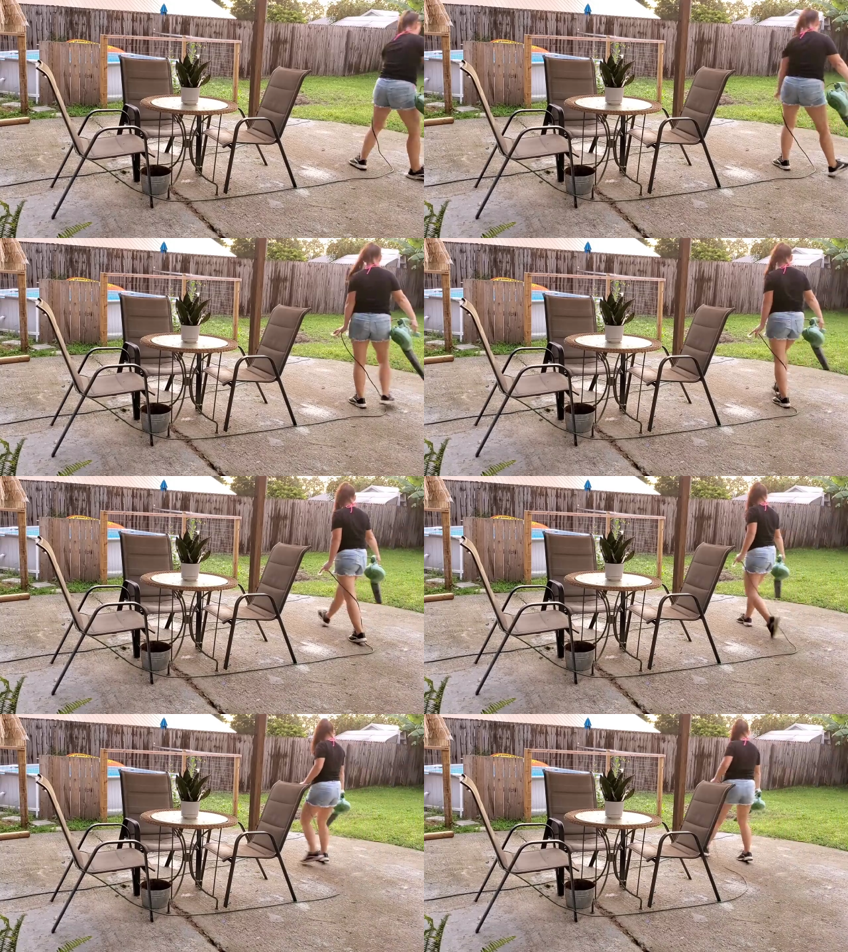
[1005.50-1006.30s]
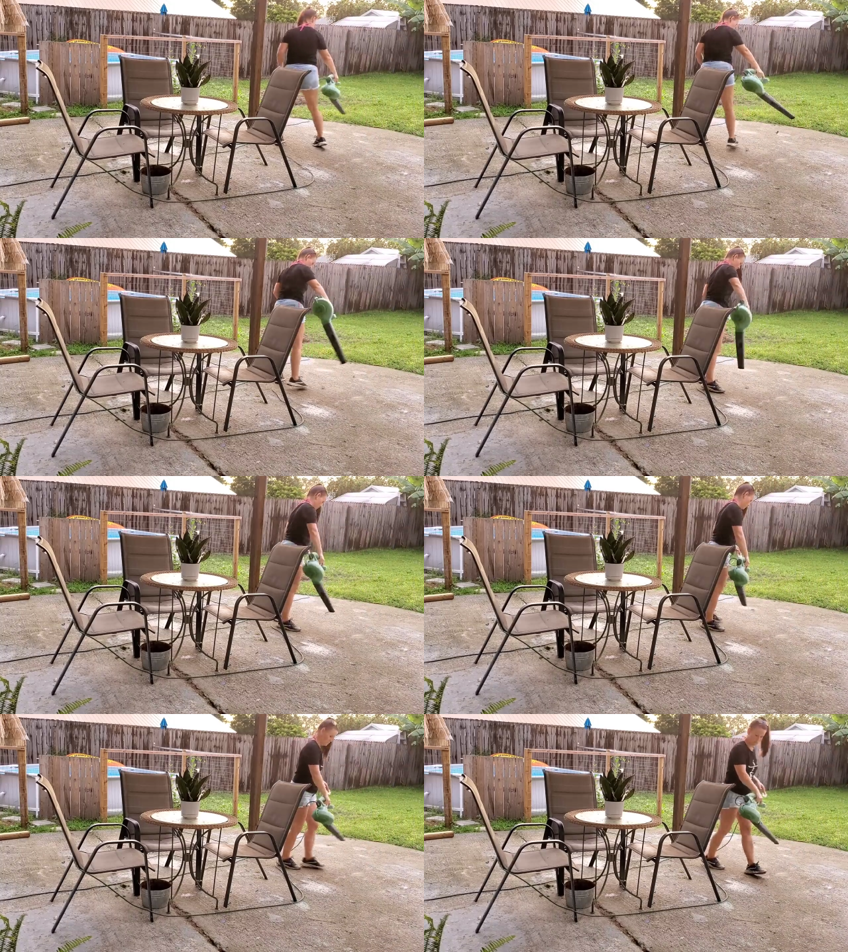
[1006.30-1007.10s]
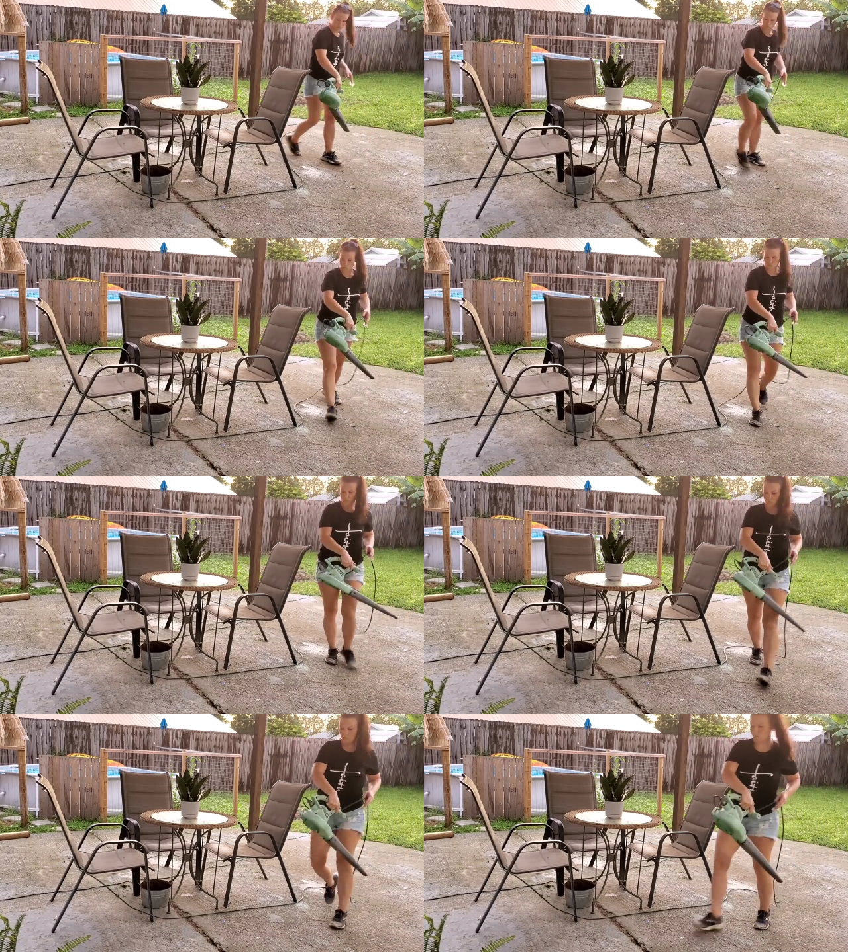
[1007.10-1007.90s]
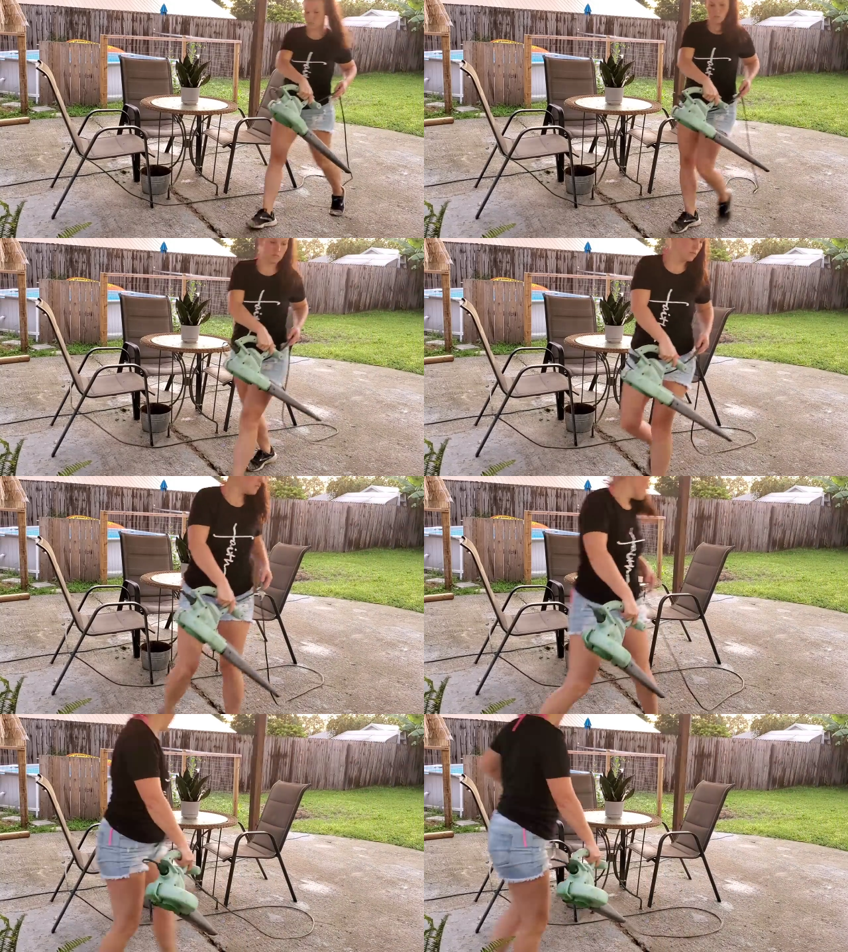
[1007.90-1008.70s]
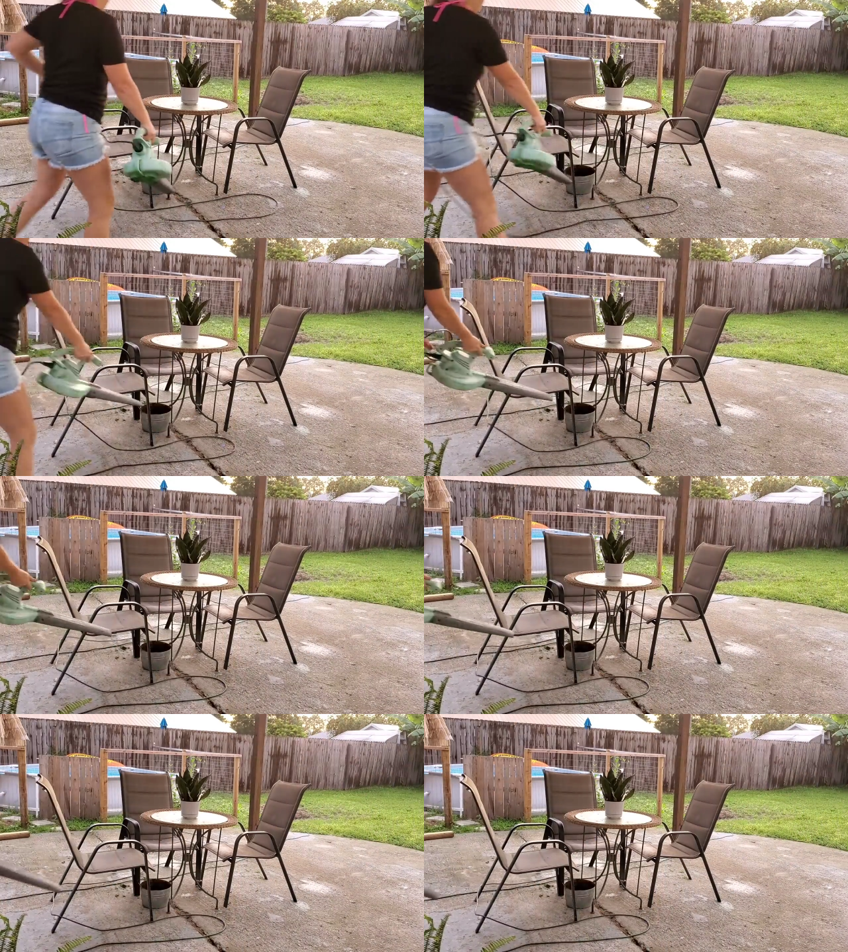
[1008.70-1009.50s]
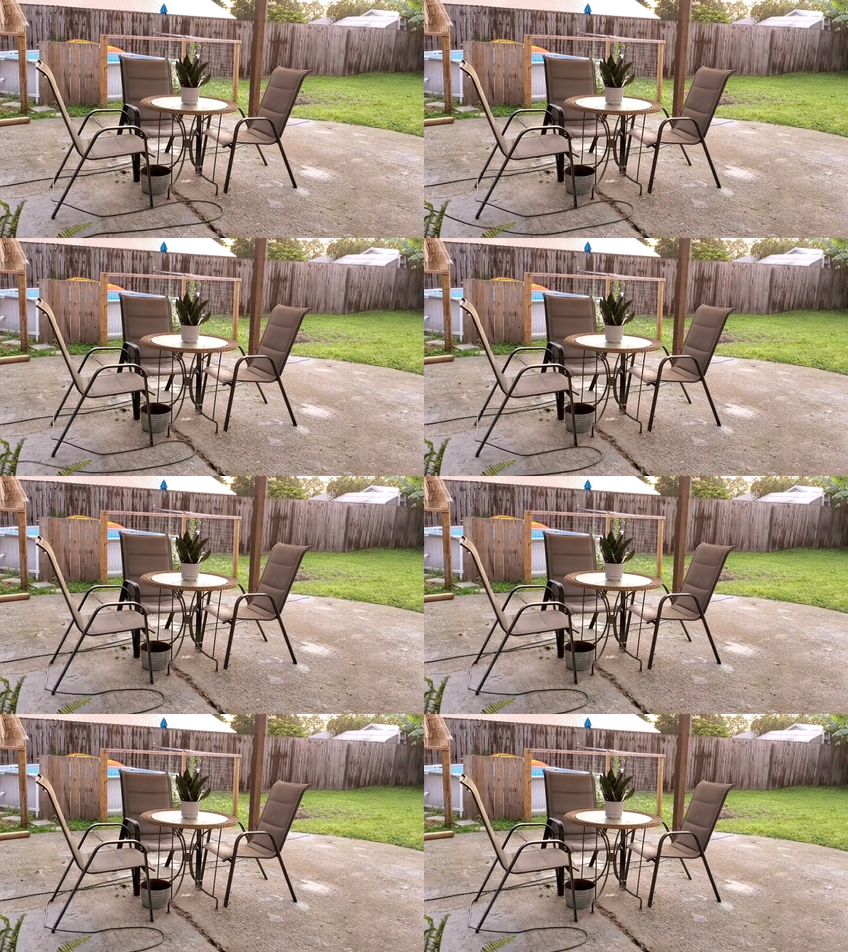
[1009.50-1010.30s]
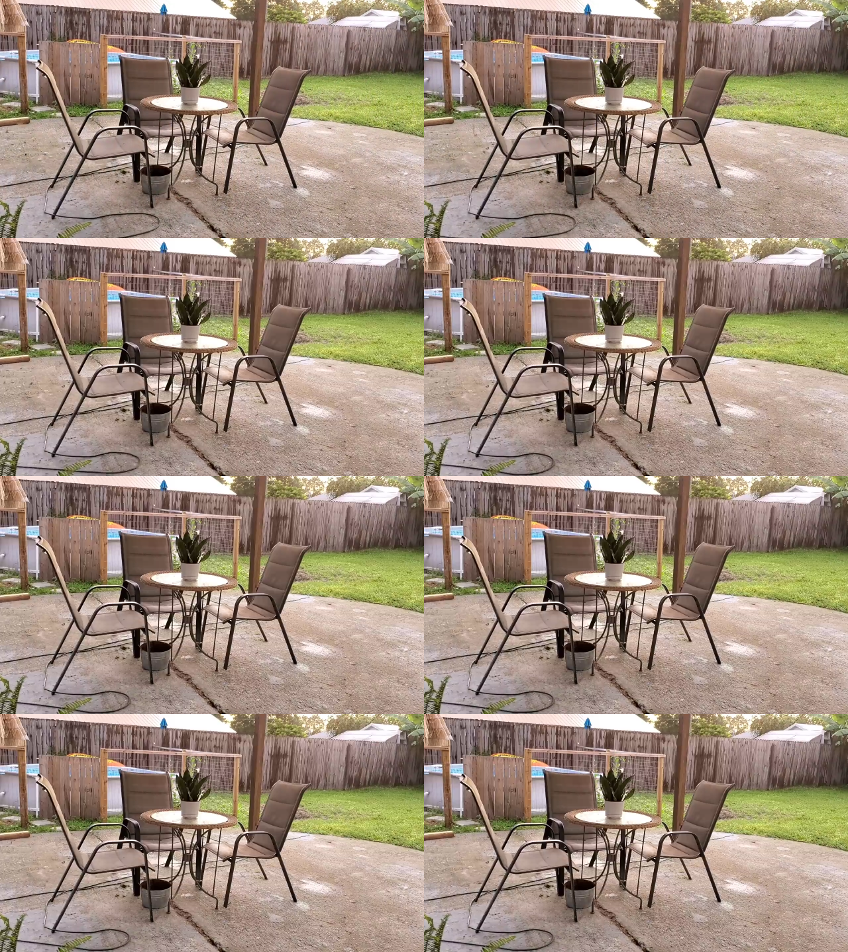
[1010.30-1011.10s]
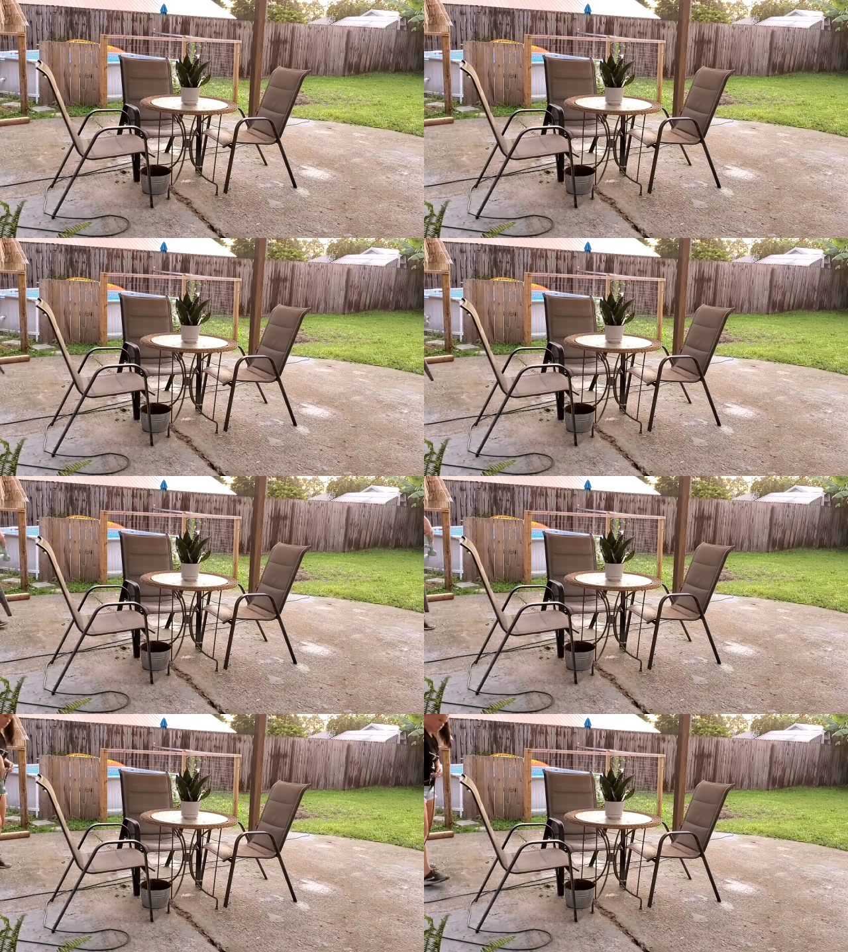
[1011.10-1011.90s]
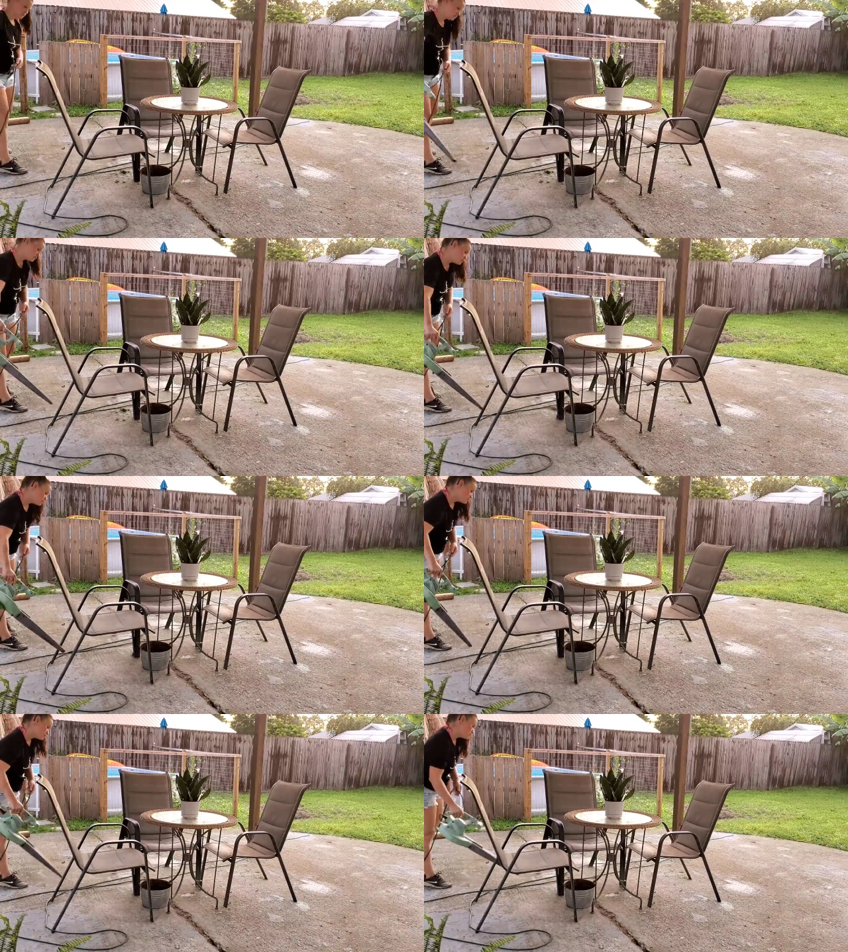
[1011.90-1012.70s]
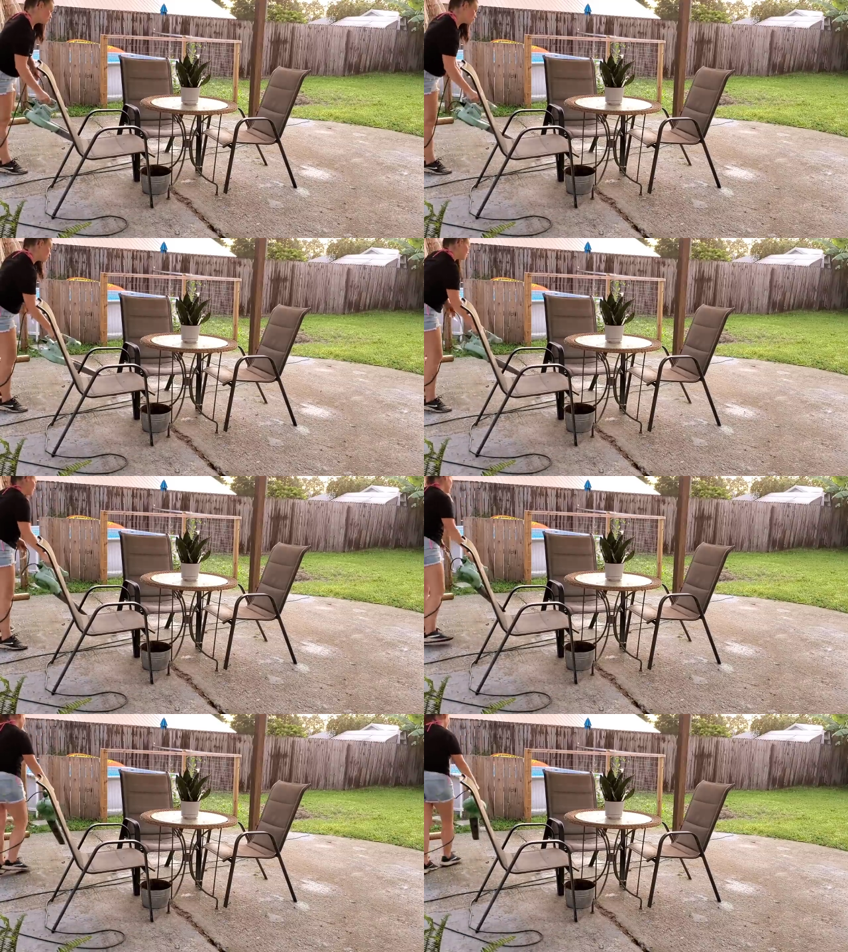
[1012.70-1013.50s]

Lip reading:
[unreadable: no face in view]